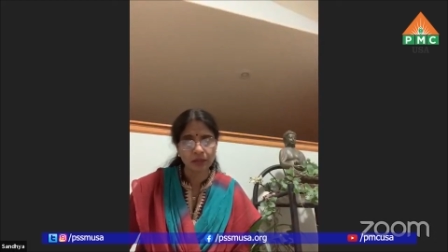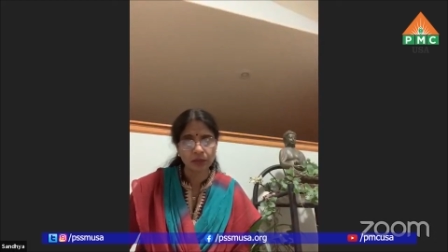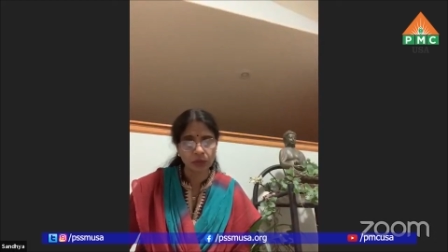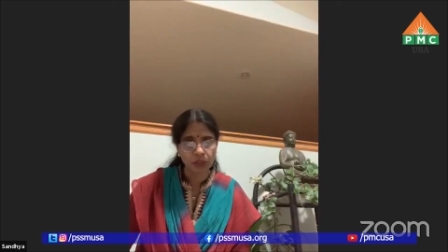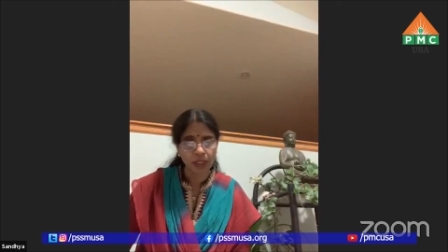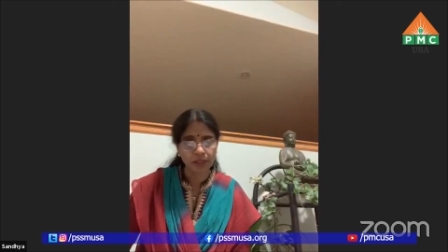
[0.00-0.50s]

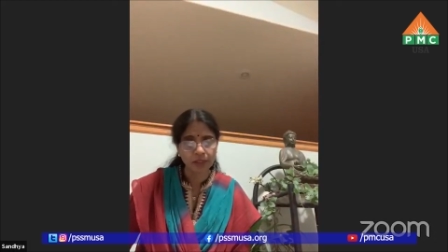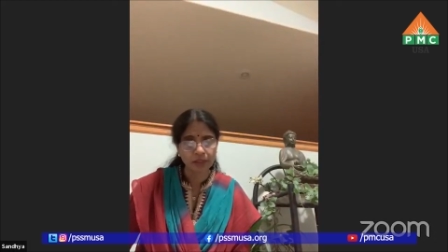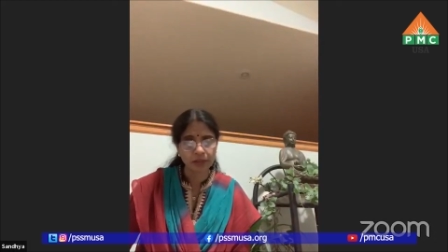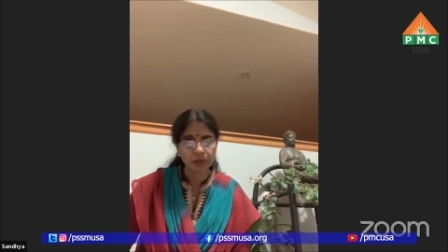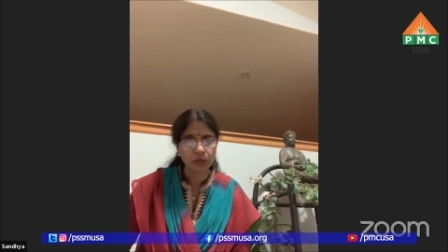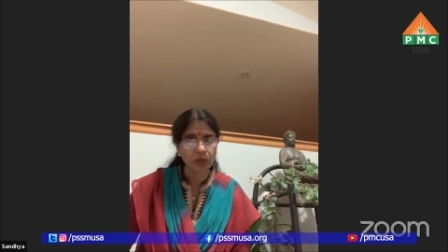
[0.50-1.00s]
You got
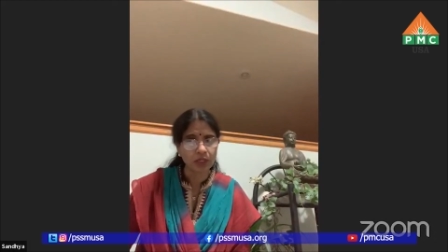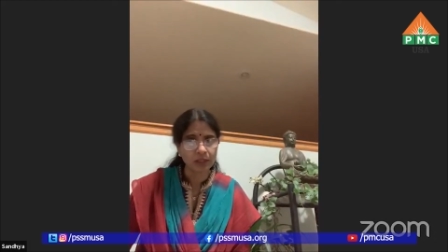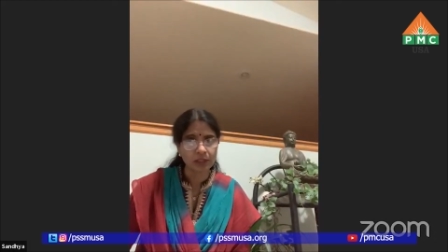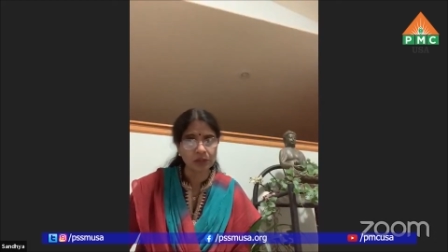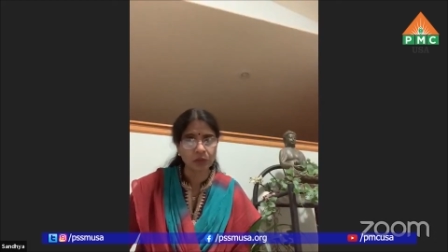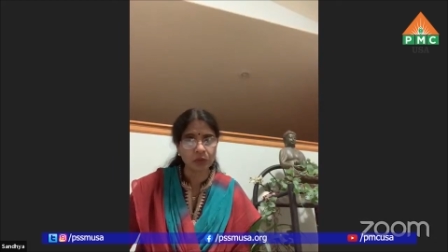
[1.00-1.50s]
it. You
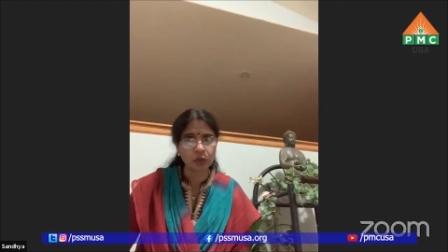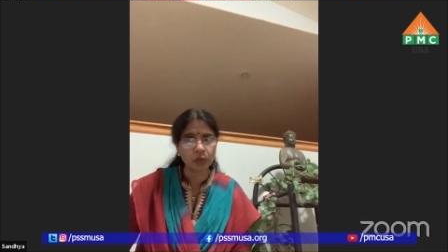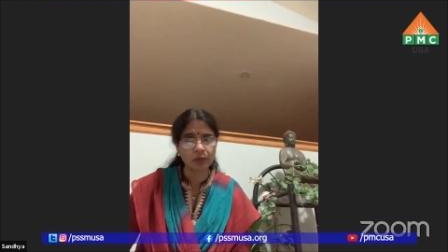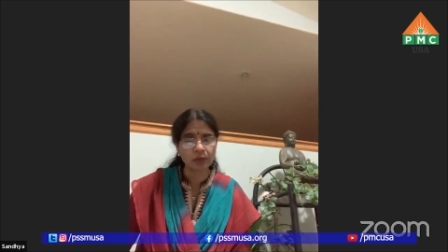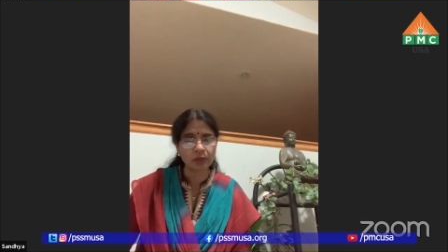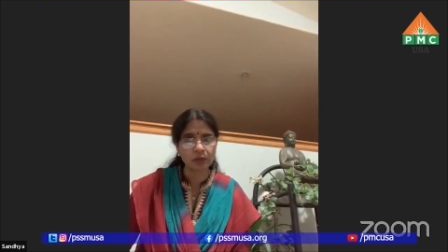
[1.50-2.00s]
got this
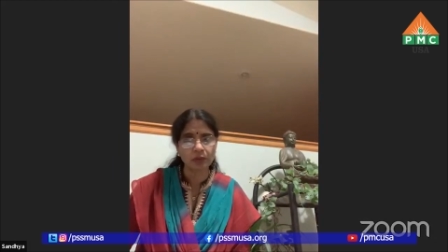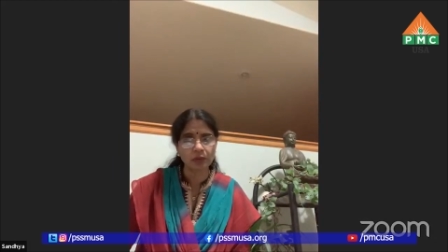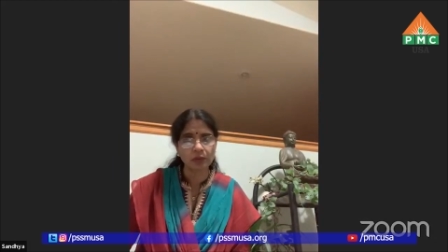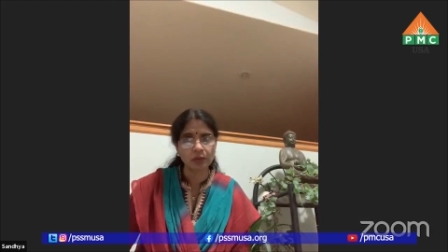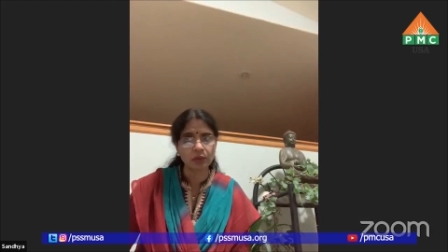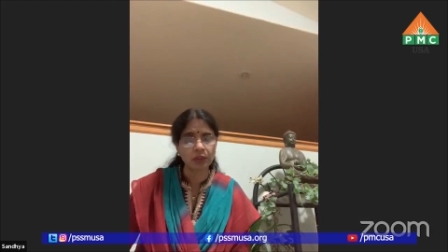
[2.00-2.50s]
group,
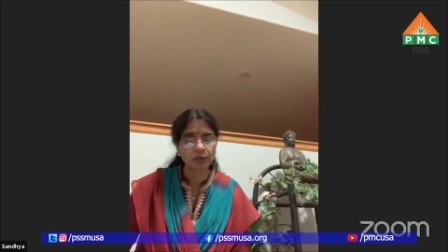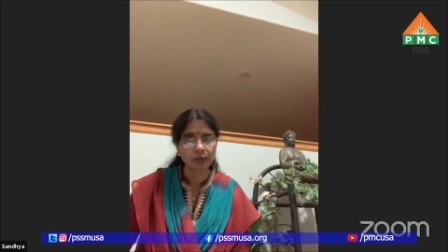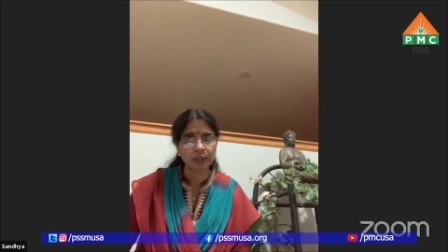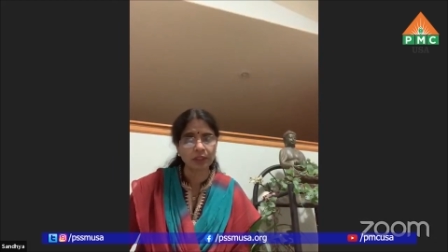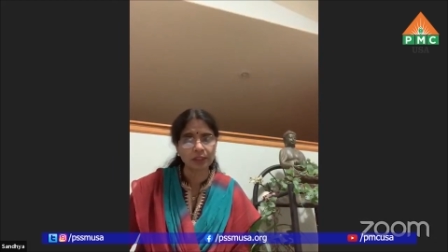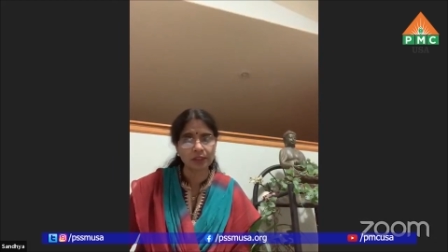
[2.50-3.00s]
whoever
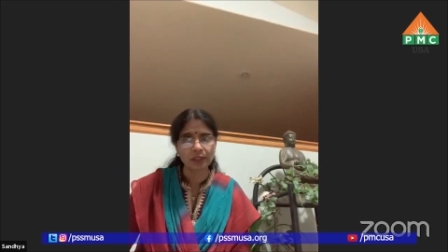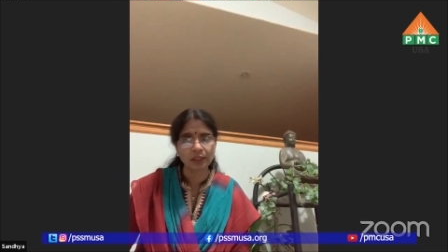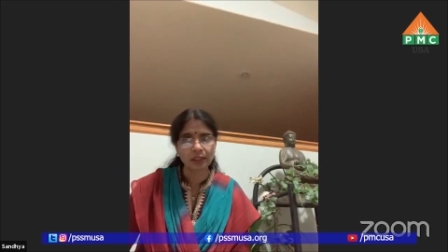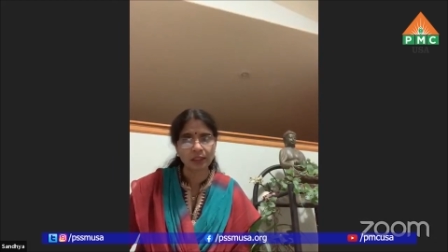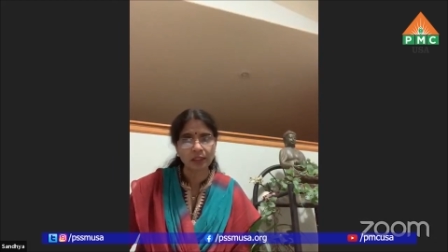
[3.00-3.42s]
it is,